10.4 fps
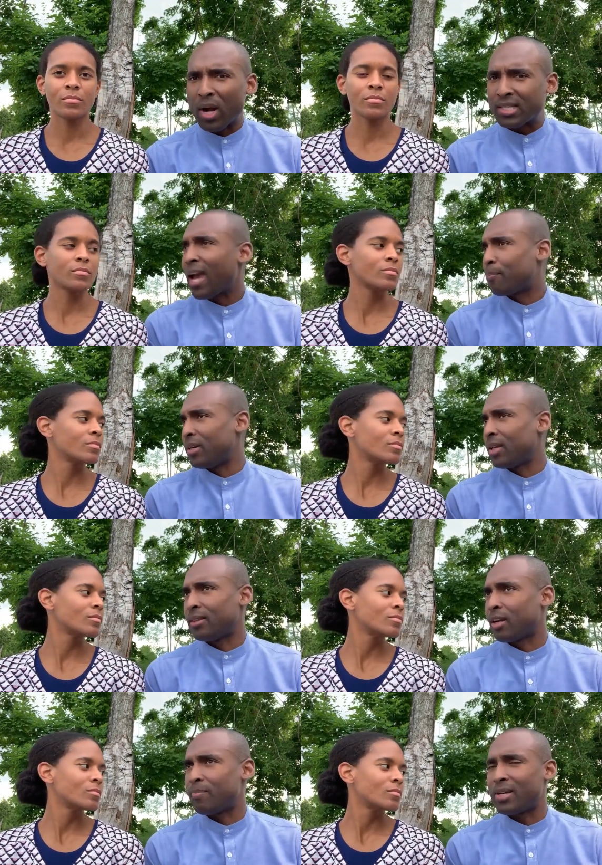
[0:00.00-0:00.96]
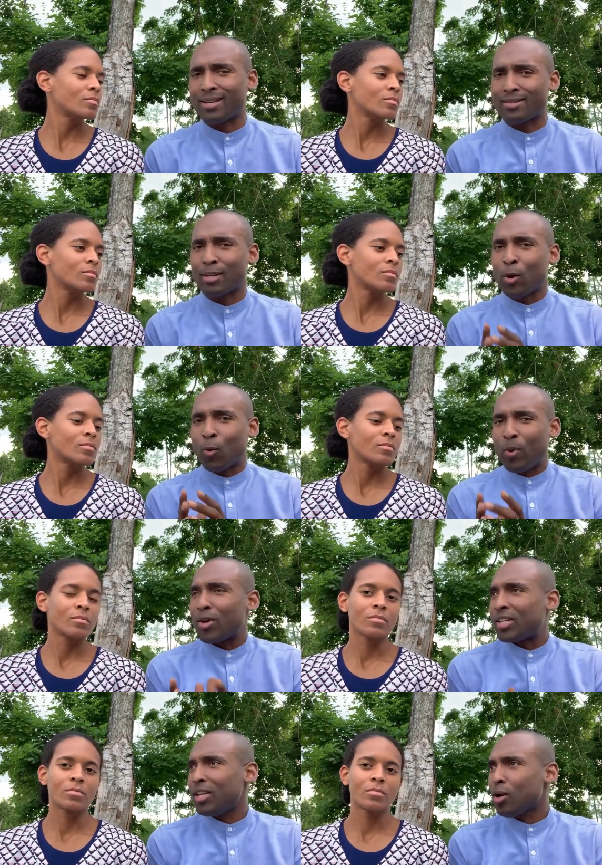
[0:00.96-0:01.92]
Speaker 1: What's happening there? Because
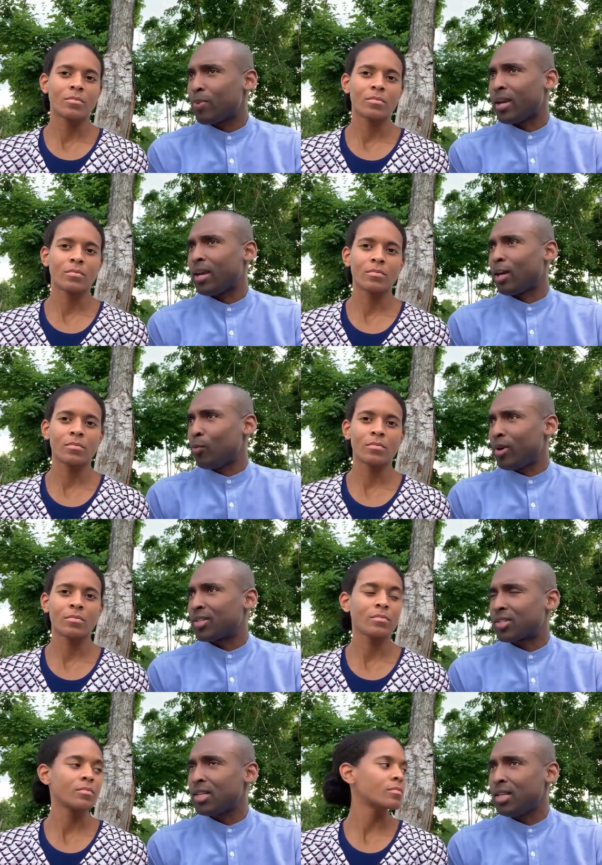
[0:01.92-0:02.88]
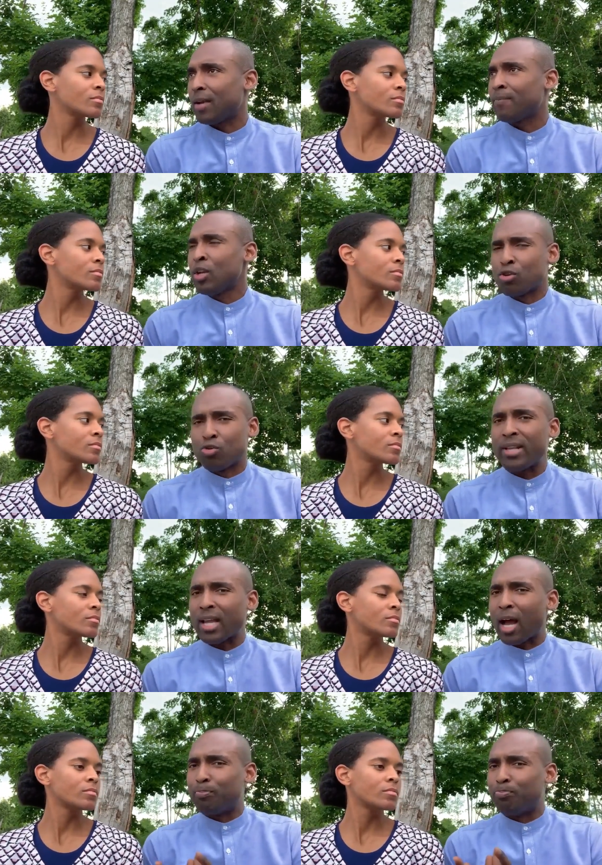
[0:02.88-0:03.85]
we are hearing and we are seeing
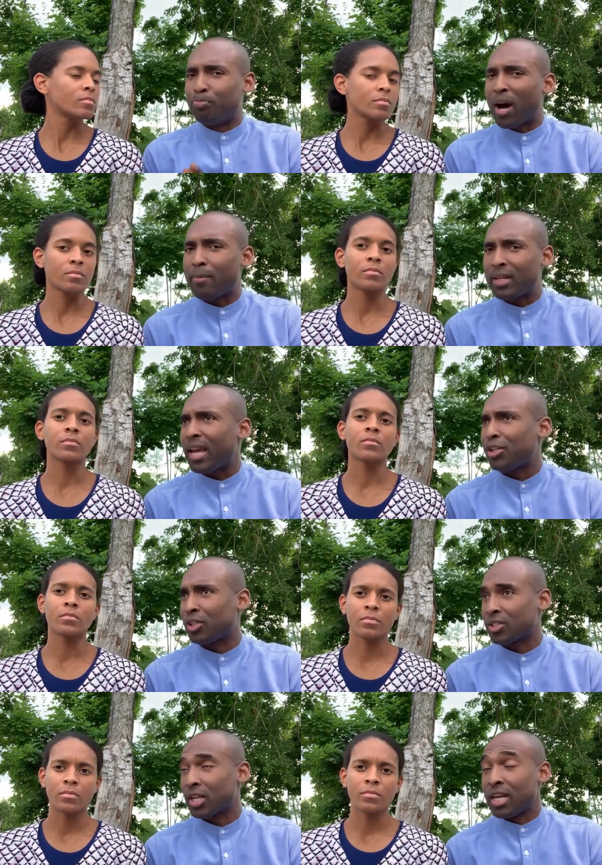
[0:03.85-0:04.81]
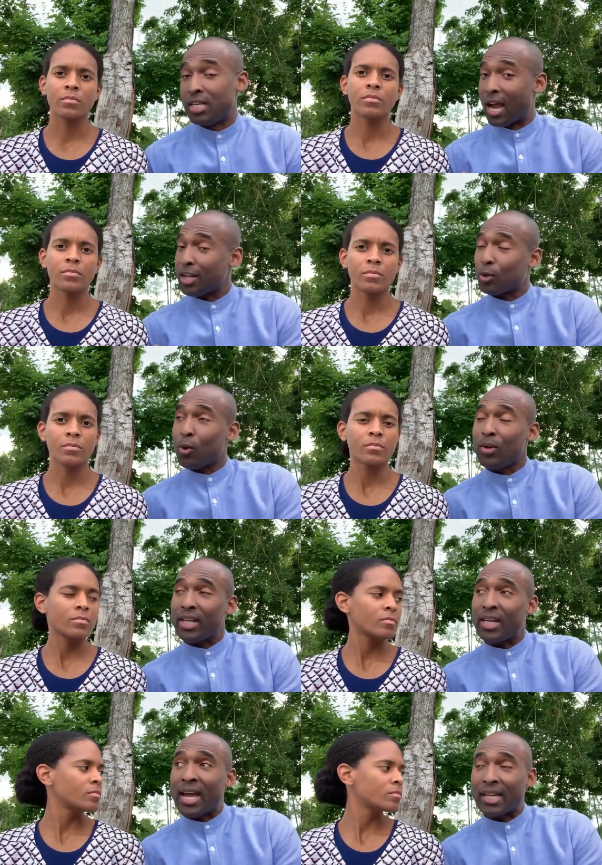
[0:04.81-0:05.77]
great abominations, not
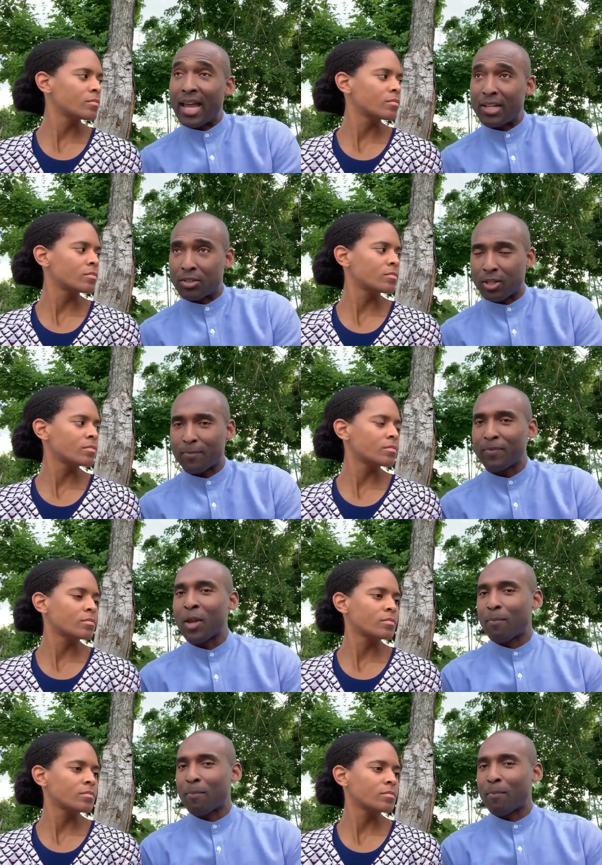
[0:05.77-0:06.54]
only in Atlanta,